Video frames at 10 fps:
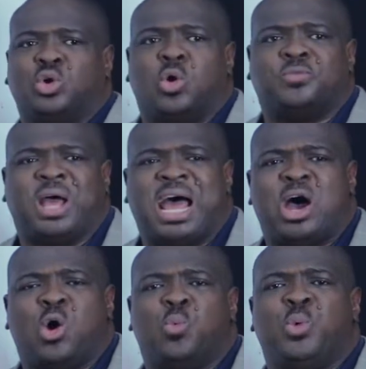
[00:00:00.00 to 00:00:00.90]
of
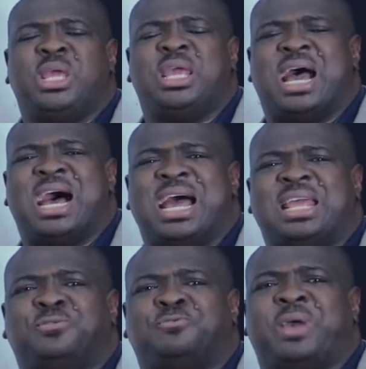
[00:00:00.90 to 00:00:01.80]
how we are
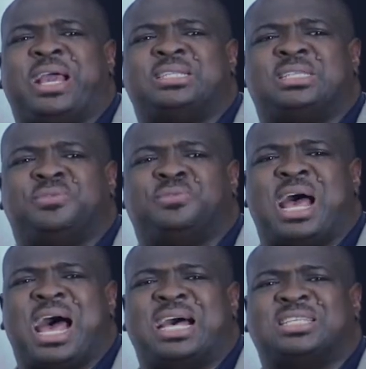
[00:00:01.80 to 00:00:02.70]
effective
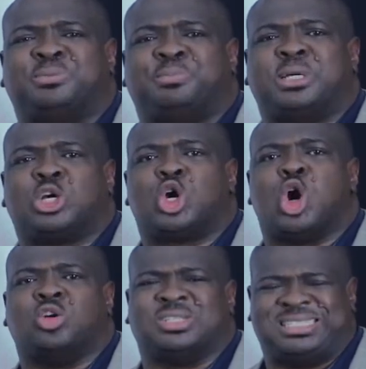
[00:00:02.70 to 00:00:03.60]
as per
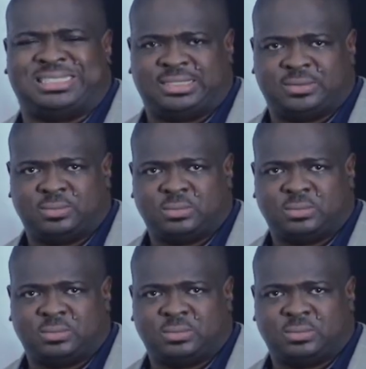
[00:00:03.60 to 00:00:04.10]
costs.